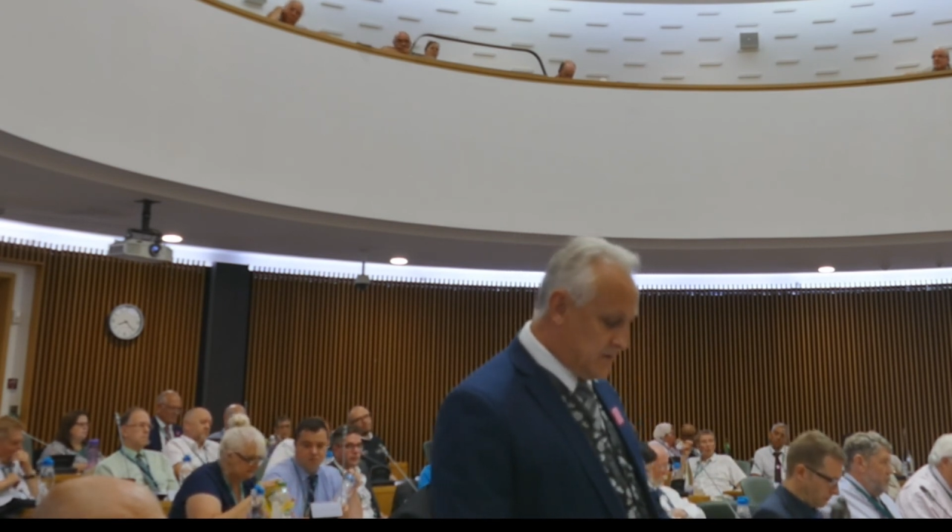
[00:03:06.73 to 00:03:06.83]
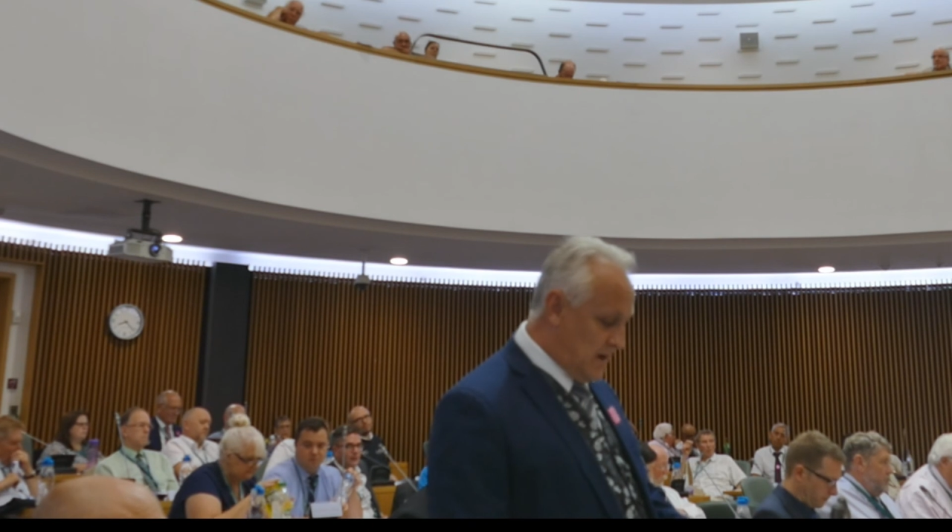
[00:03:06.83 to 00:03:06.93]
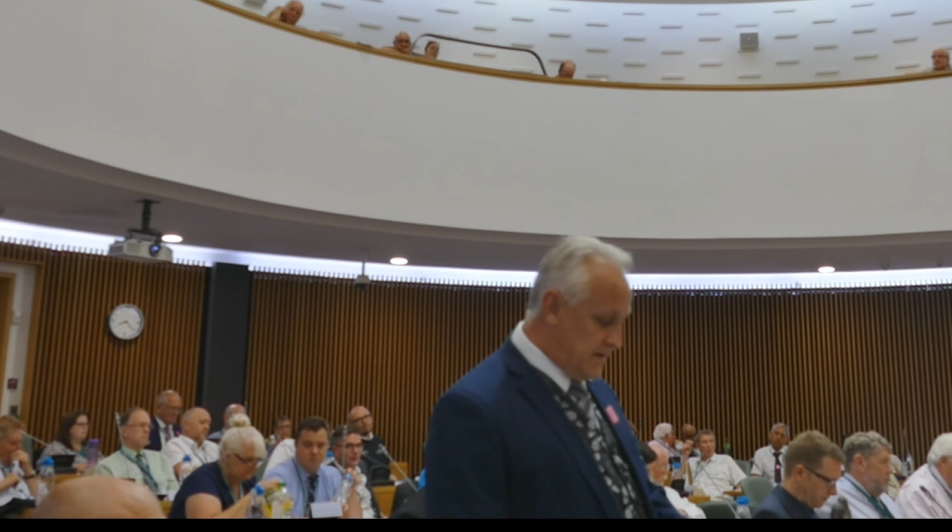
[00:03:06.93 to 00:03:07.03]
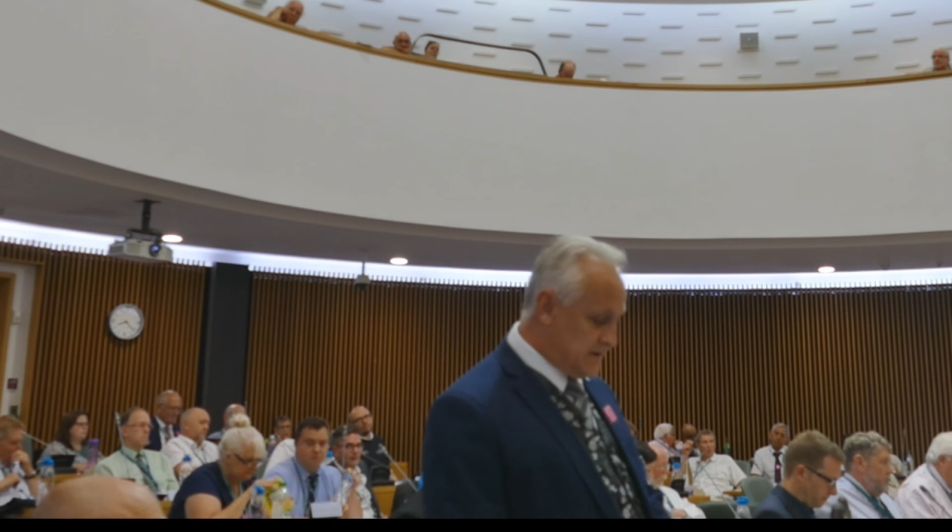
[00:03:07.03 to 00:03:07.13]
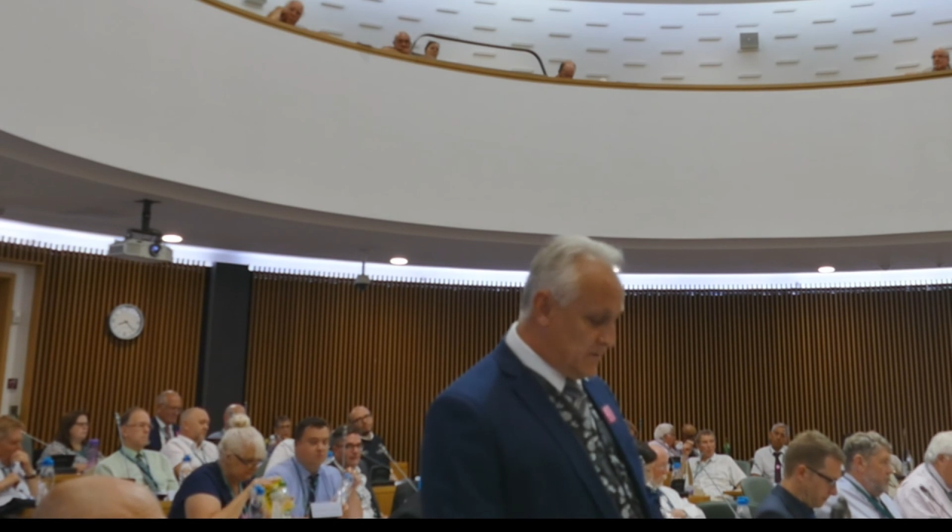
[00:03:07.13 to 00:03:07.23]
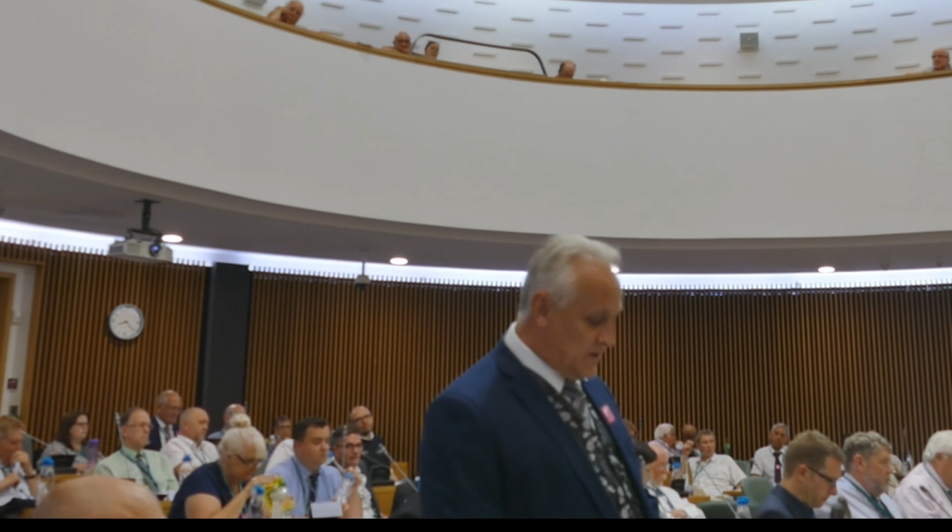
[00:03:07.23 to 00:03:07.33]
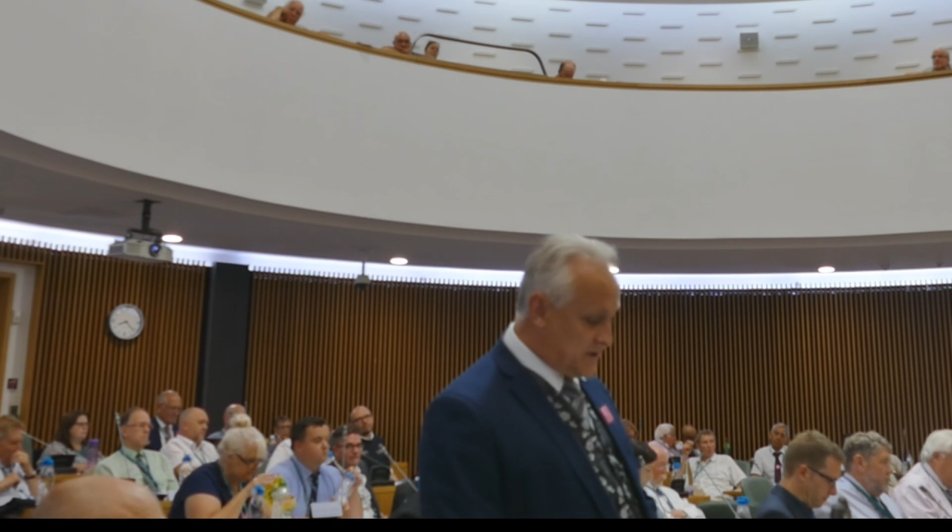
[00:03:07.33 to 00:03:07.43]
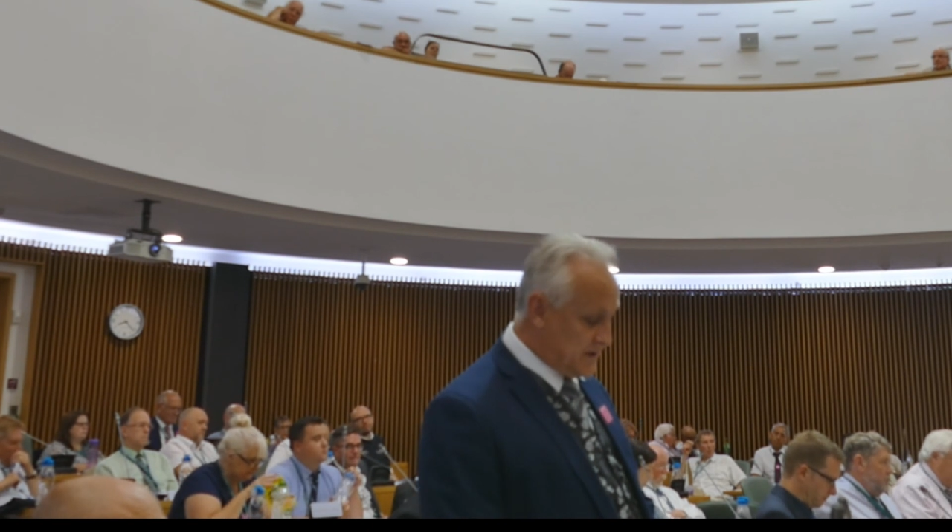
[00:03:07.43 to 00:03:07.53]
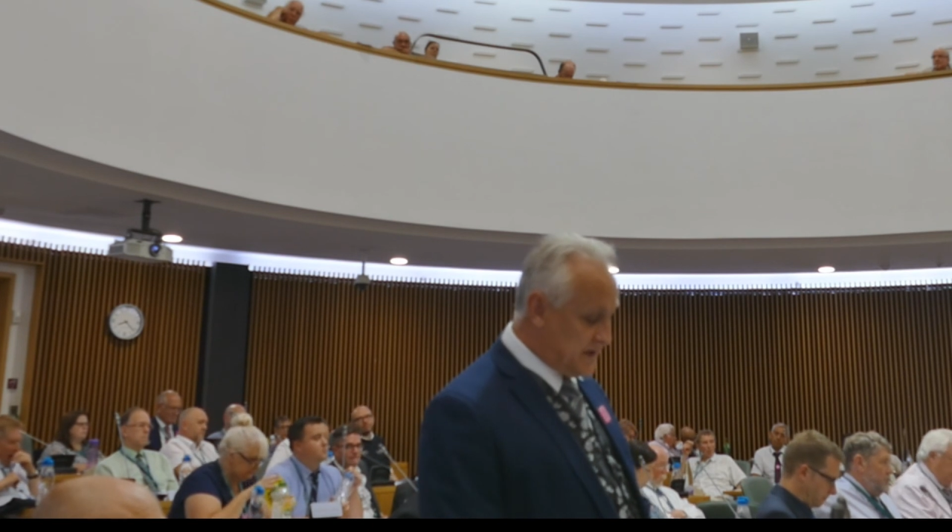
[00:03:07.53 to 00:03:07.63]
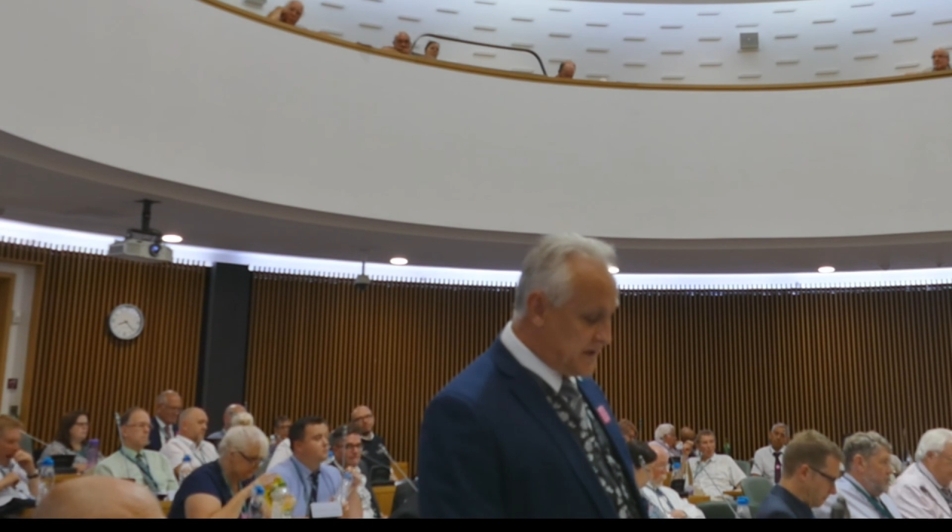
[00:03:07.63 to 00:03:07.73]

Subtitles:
is why this motion is